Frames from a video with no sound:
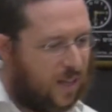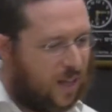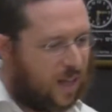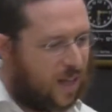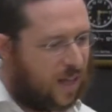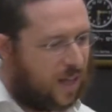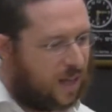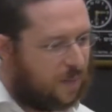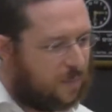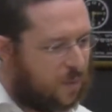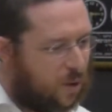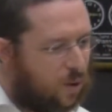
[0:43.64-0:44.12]

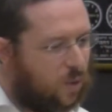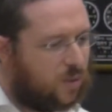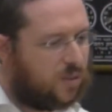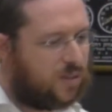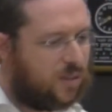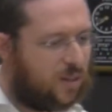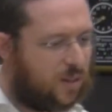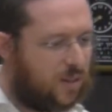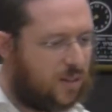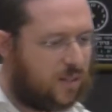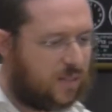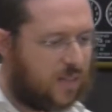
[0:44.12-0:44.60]
Uh, but
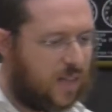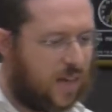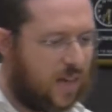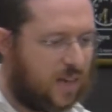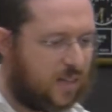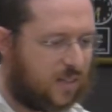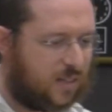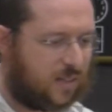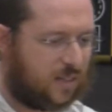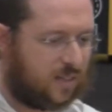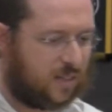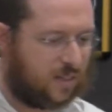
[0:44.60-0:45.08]
also, these
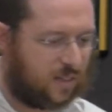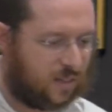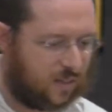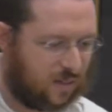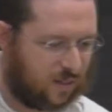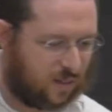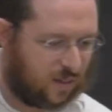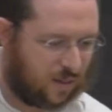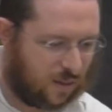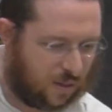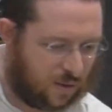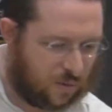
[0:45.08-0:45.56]
last
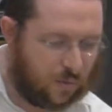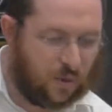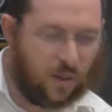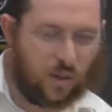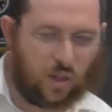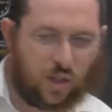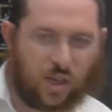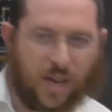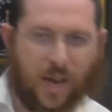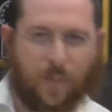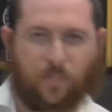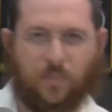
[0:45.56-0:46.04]
three
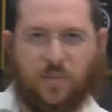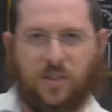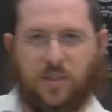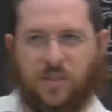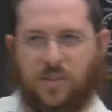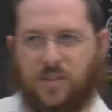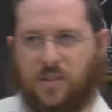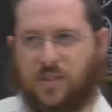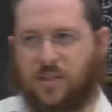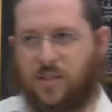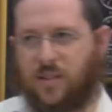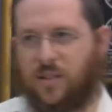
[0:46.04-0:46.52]

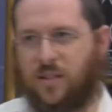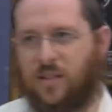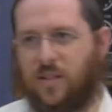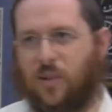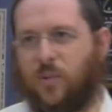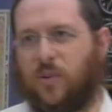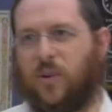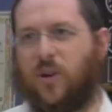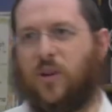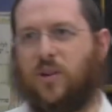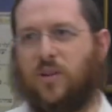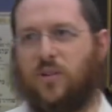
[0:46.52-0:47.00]
chapters
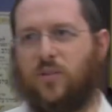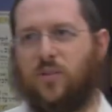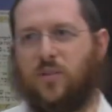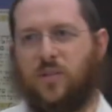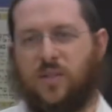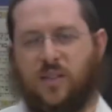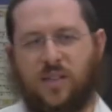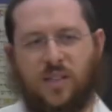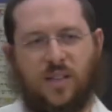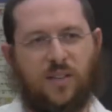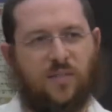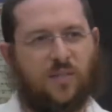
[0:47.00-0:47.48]
that we're going to do
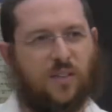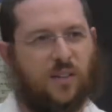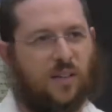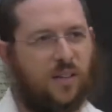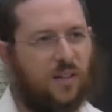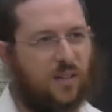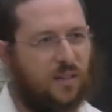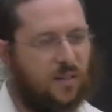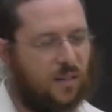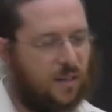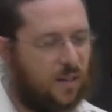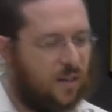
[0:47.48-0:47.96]
this
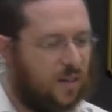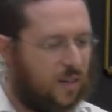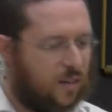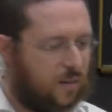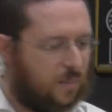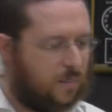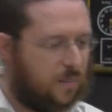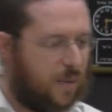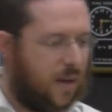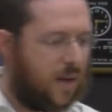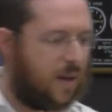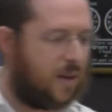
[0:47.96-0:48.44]
evening
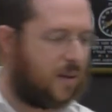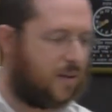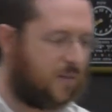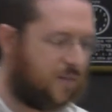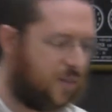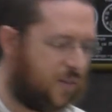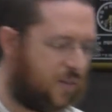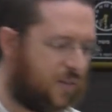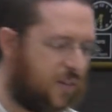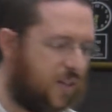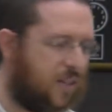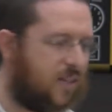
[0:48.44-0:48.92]
uh,
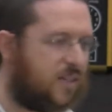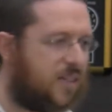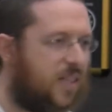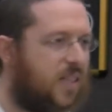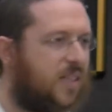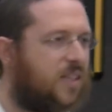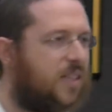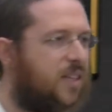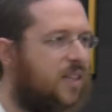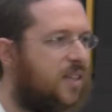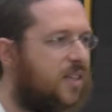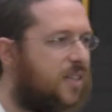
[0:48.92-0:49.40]
15,
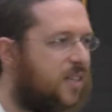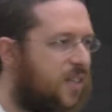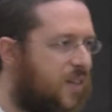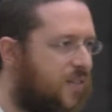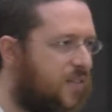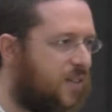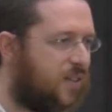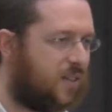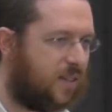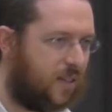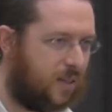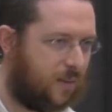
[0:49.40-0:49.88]
16, and
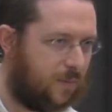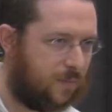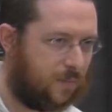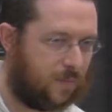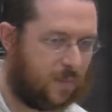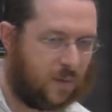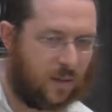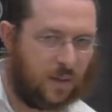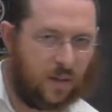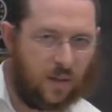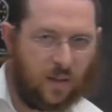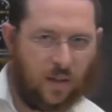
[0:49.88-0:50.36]
17
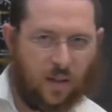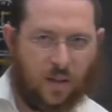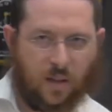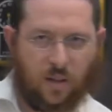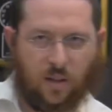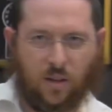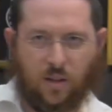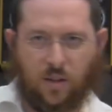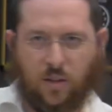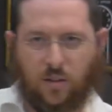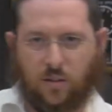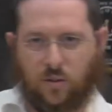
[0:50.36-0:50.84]

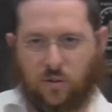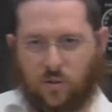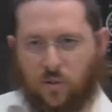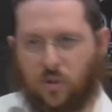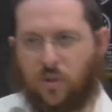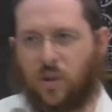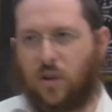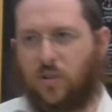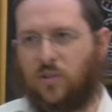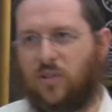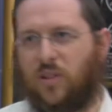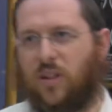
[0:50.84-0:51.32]
do
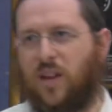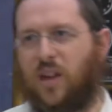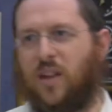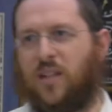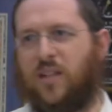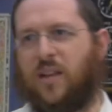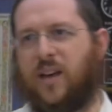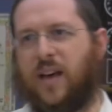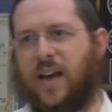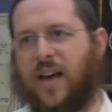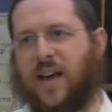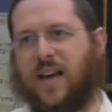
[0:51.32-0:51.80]
go
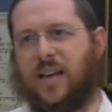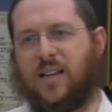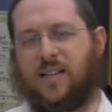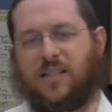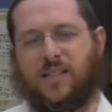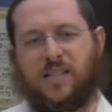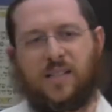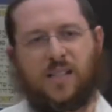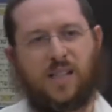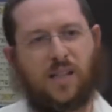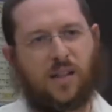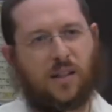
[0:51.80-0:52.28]
together
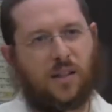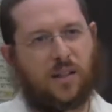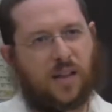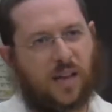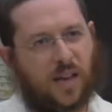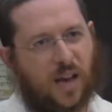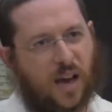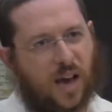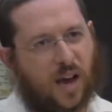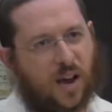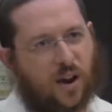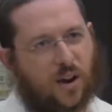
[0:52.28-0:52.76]
as
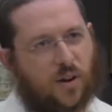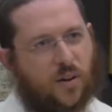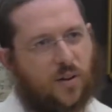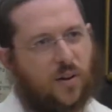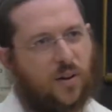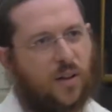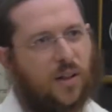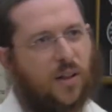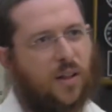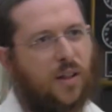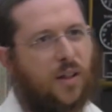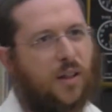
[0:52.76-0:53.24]
they
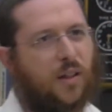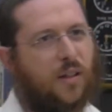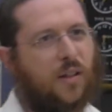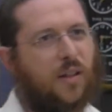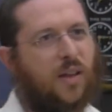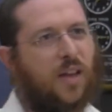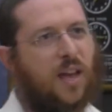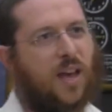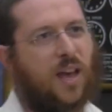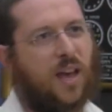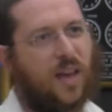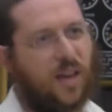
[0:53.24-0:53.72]
are
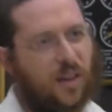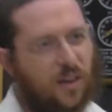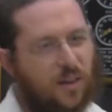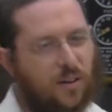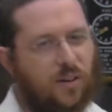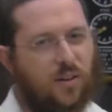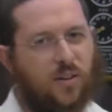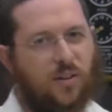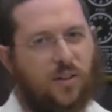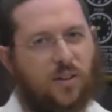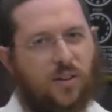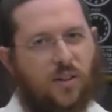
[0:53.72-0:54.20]
the
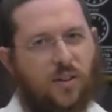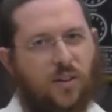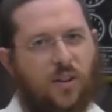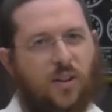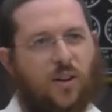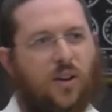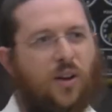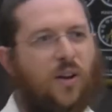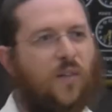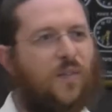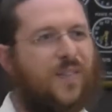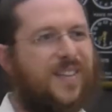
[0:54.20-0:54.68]
end
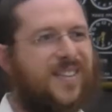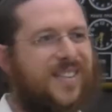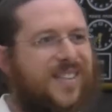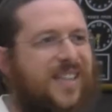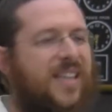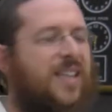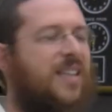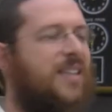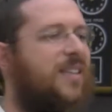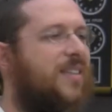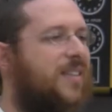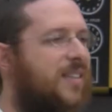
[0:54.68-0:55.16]
of the
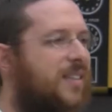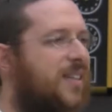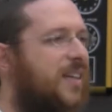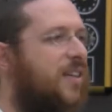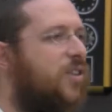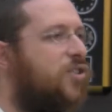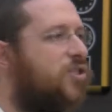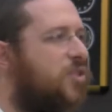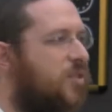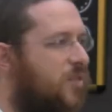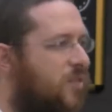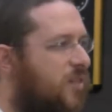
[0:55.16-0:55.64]
second
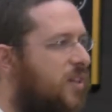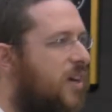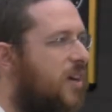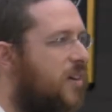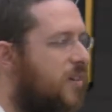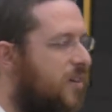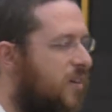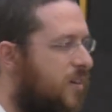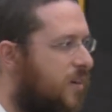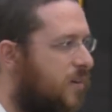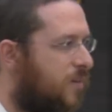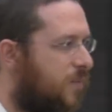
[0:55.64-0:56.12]
section of
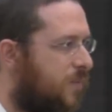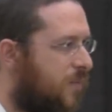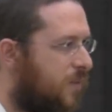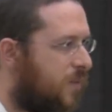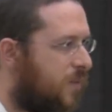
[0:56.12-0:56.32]
Tanya